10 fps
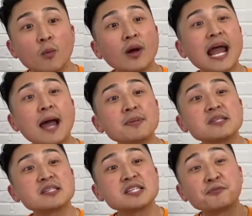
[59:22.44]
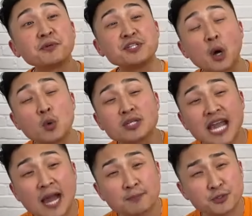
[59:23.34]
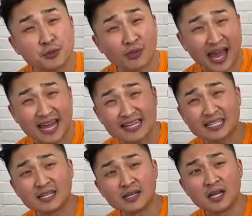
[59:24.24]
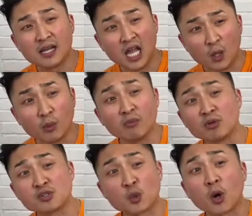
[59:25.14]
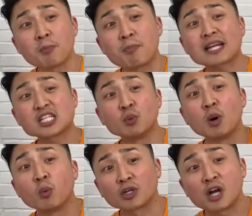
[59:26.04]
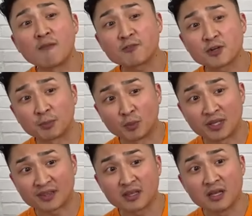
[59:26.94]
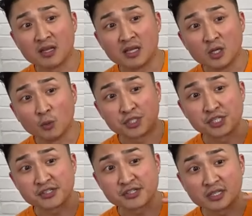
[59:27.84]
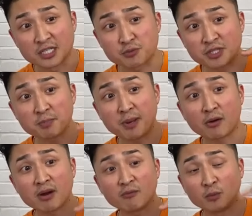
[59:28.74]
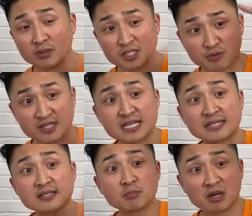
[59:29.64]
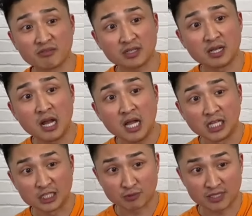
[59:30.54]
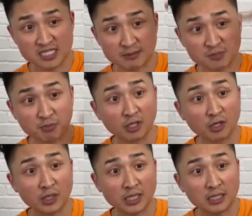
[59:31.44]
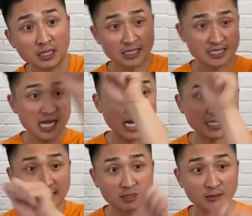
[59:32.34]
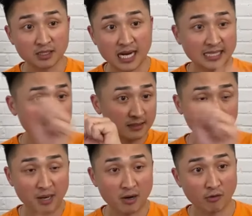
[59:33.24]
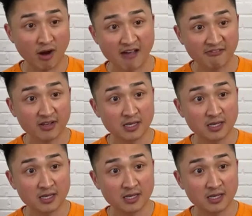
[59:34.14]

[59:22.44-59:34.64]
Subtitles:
What happens is if we don't capture that, we resort back to what we're comfortable with, which is, let's read the paragraph, let's read the sentence above it, let's read the sentence below it, let's highlight the paragraph,